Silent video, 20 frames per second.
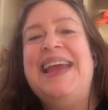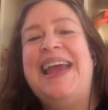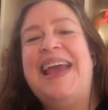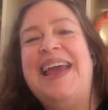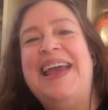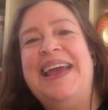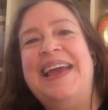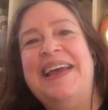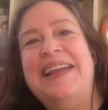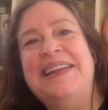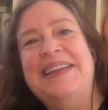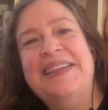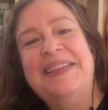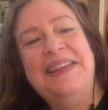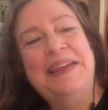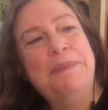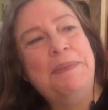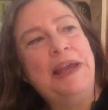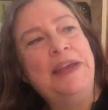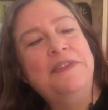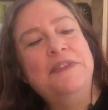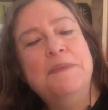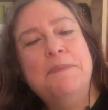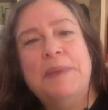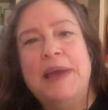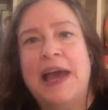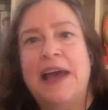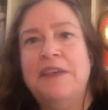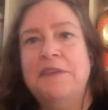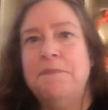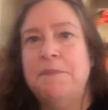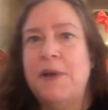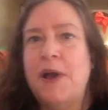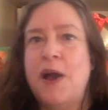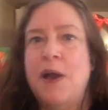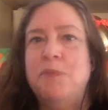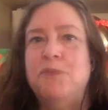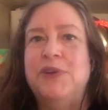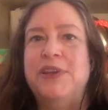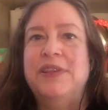And they made the bath
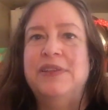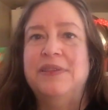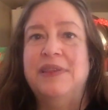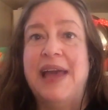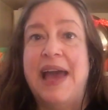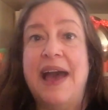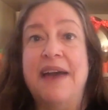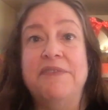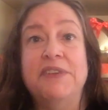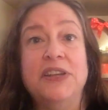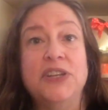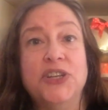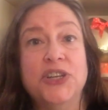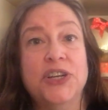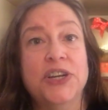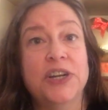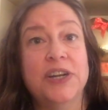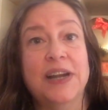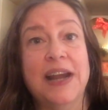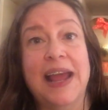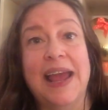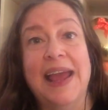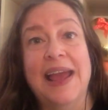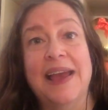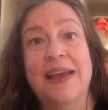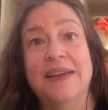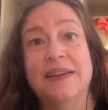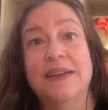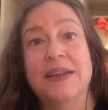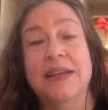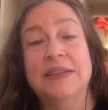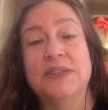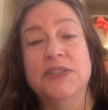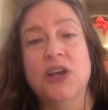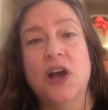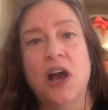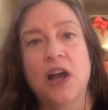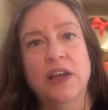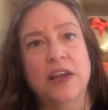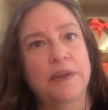bomb with lavender and
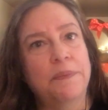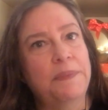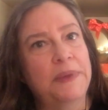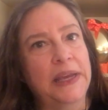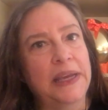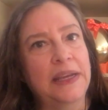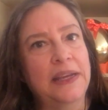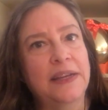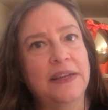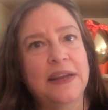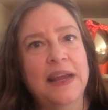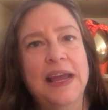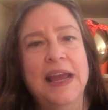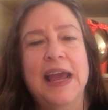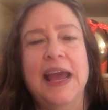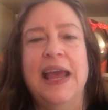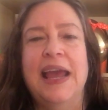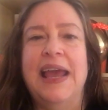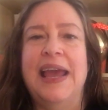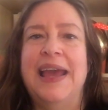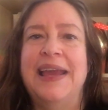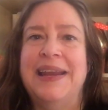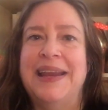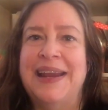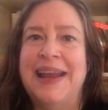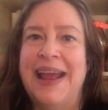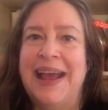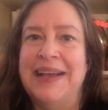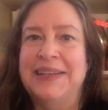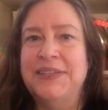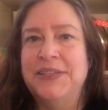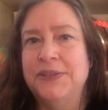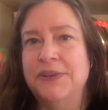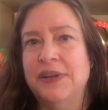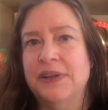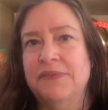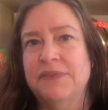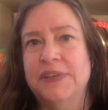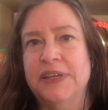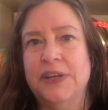tonka bean, and it has
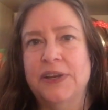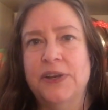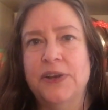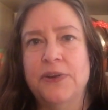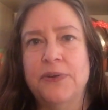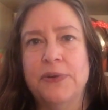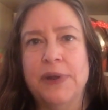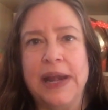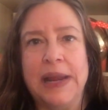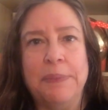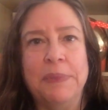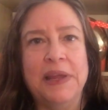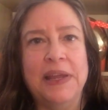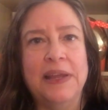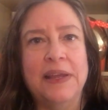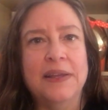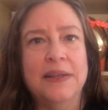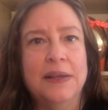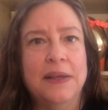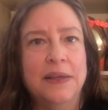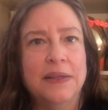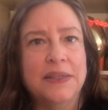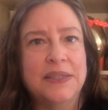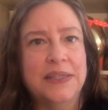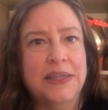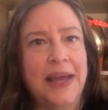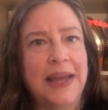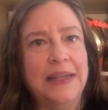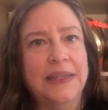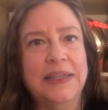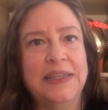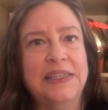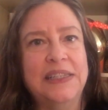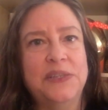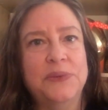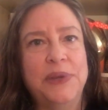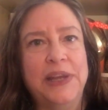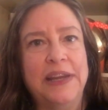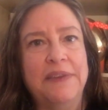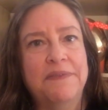sort of a creamy, slightly
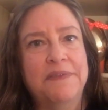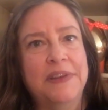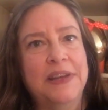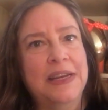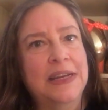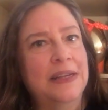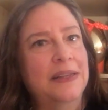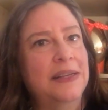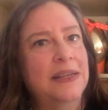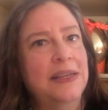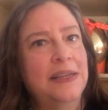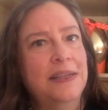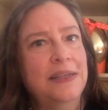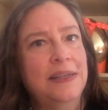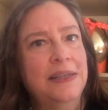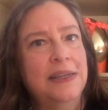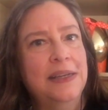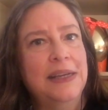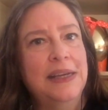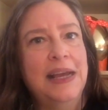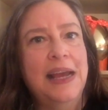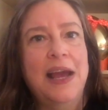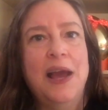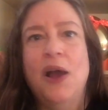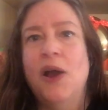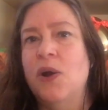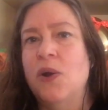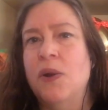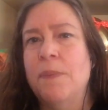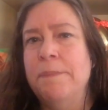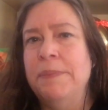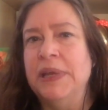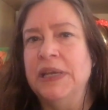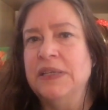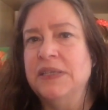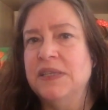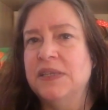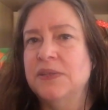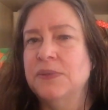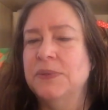sweet vanilla
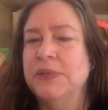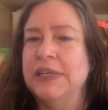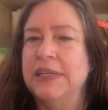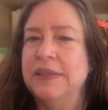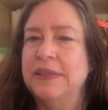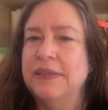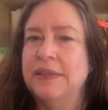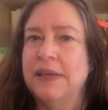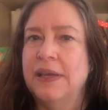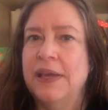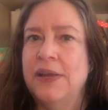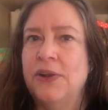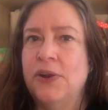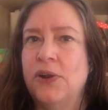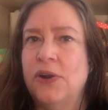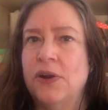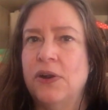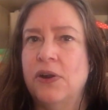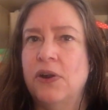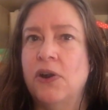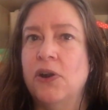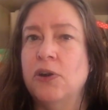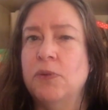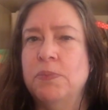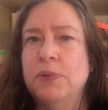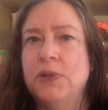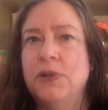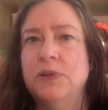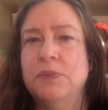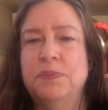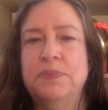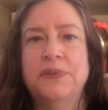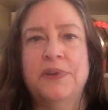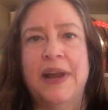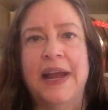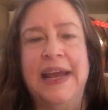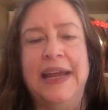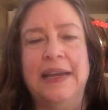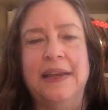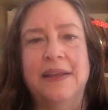mixed with an herbal
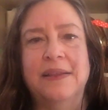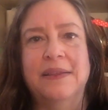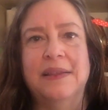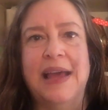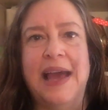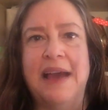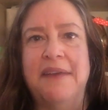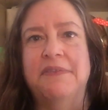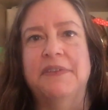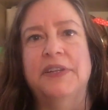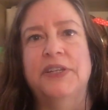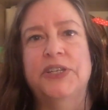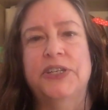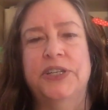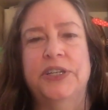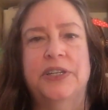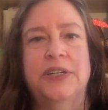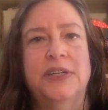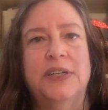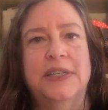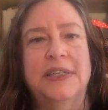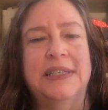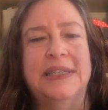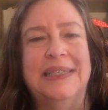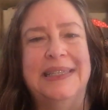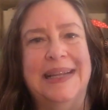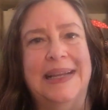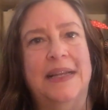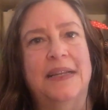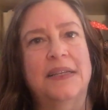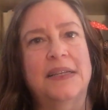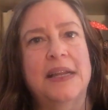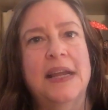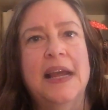bright lavender scent.